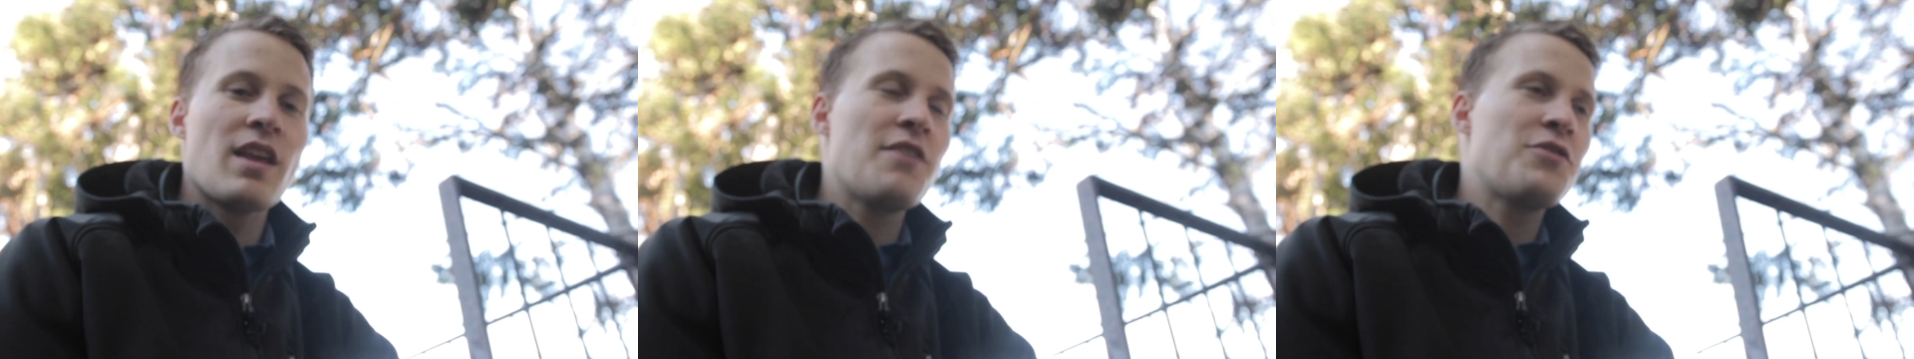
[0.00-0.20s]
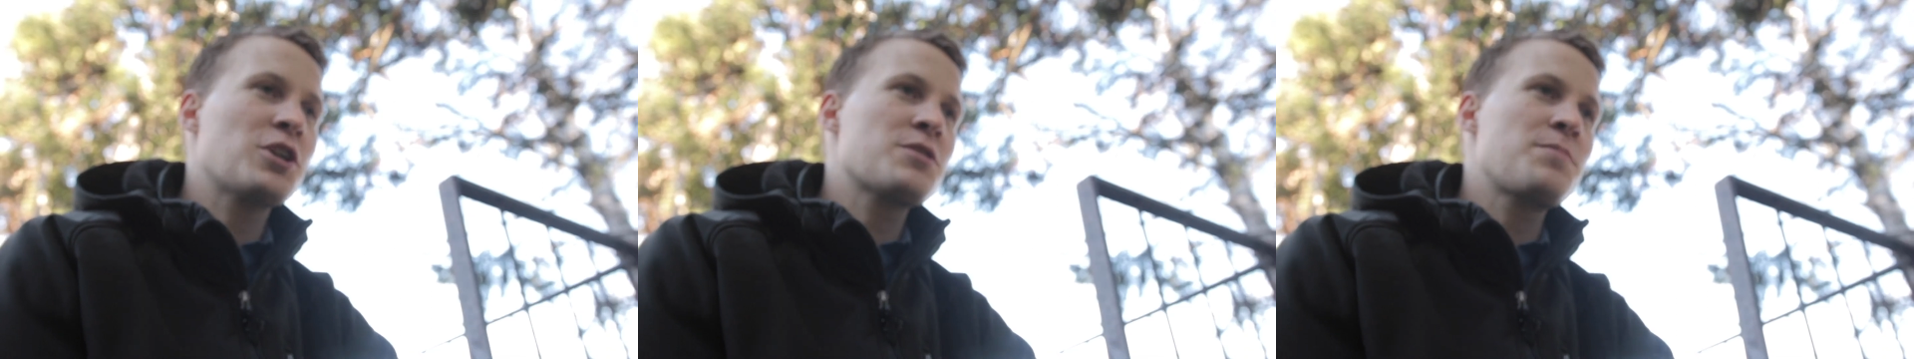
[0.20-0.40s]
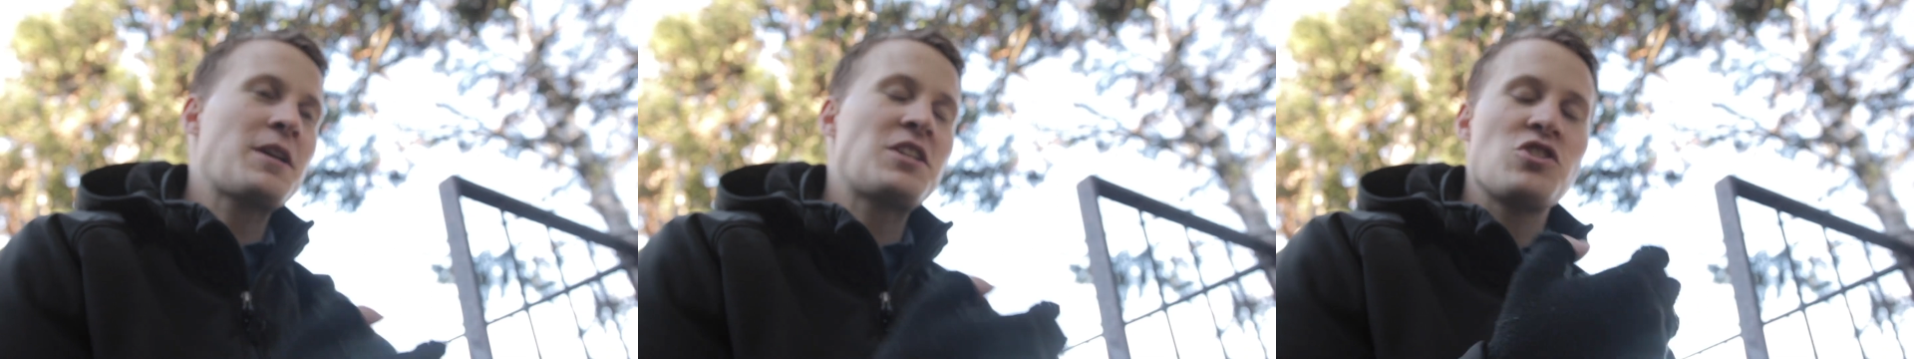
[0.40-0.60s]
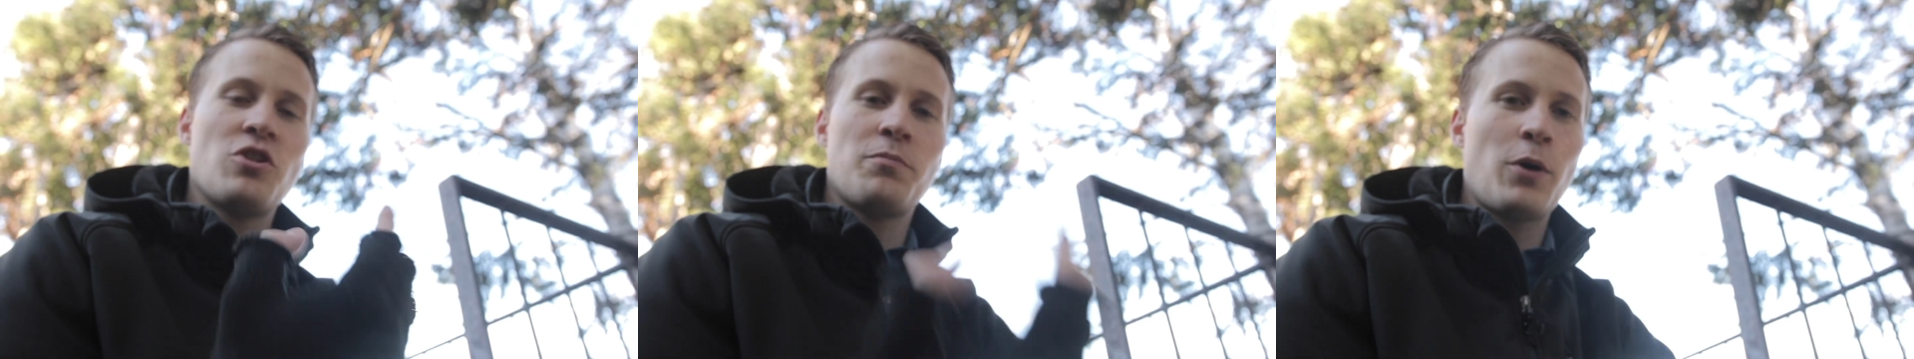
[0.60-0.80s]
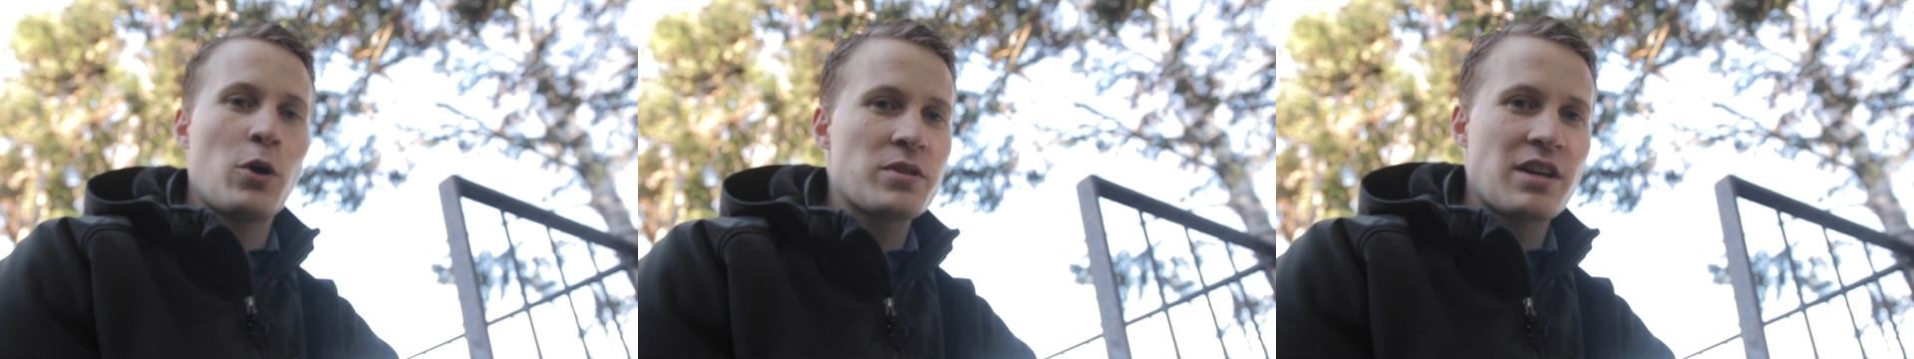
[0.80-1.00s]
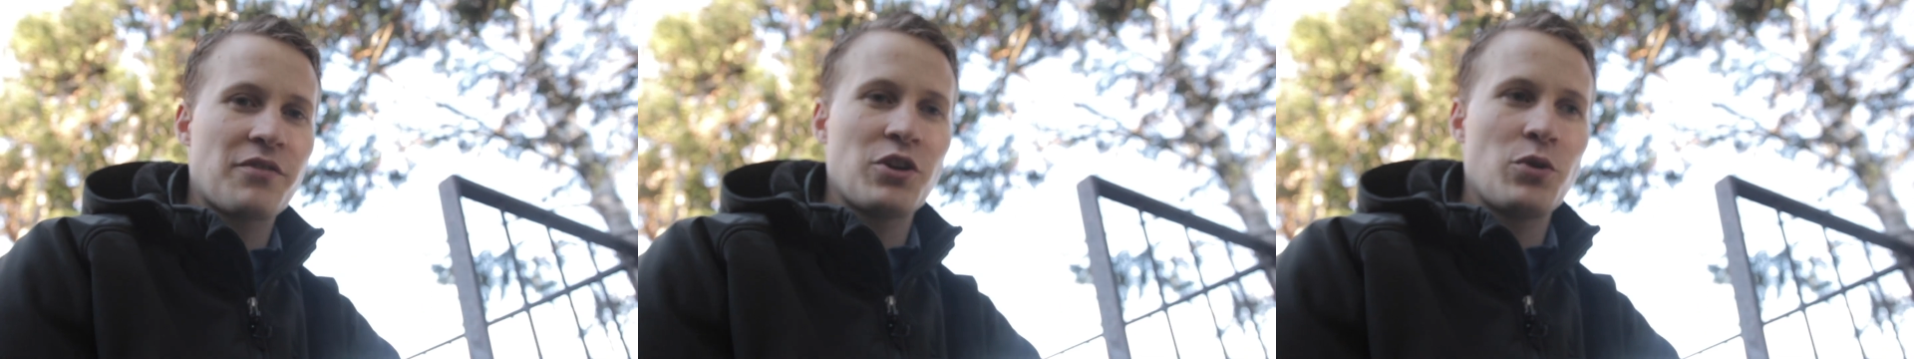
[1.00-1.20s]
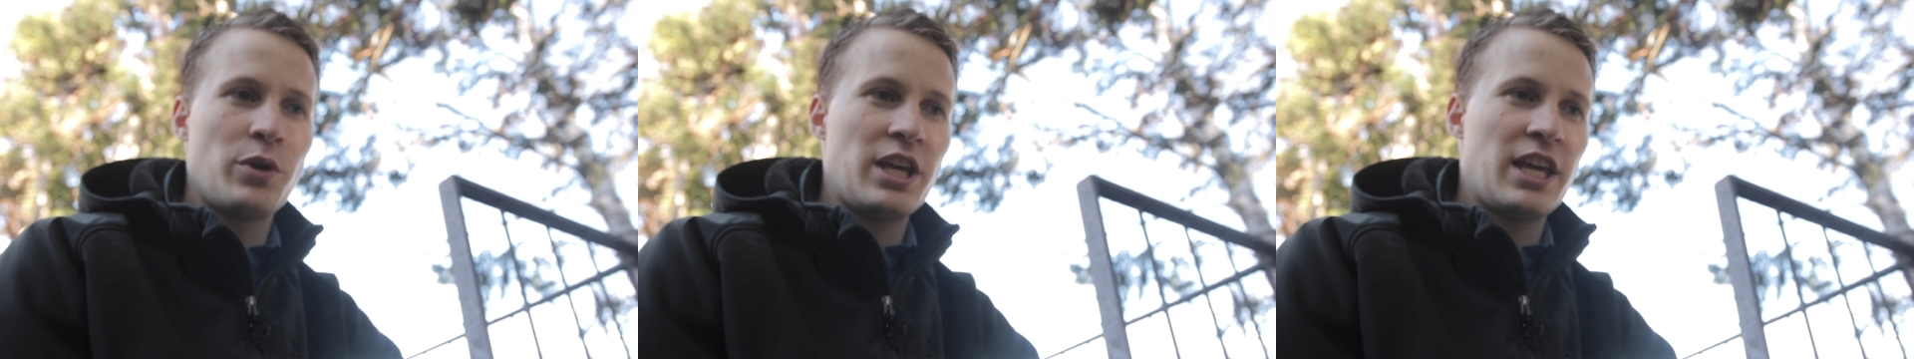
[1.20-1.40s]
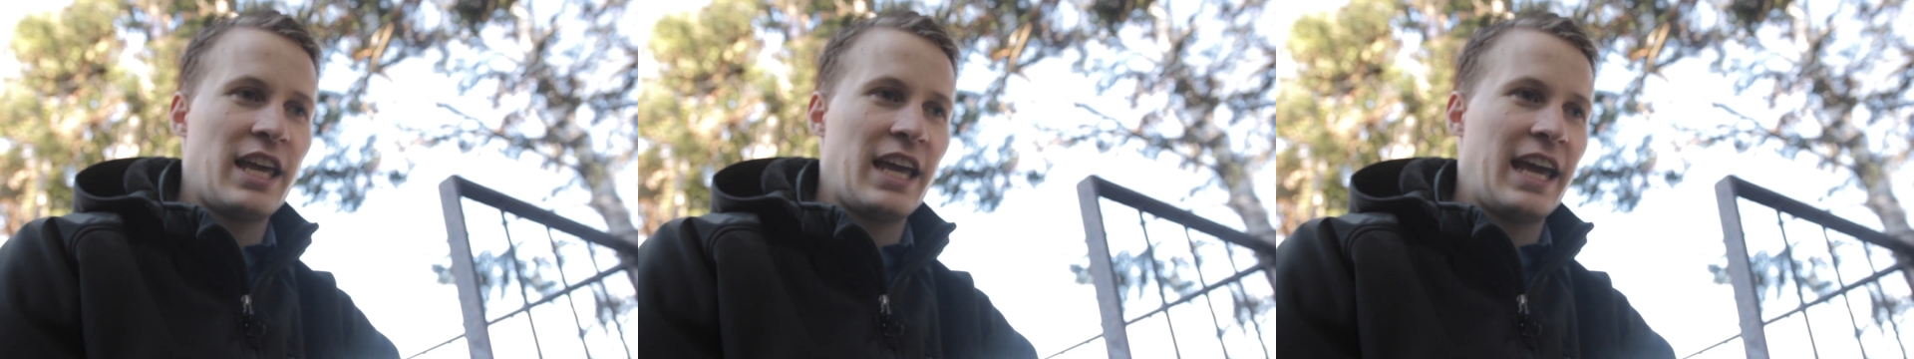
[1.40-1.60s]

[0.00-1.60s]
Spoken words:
If they're expecting you to post every week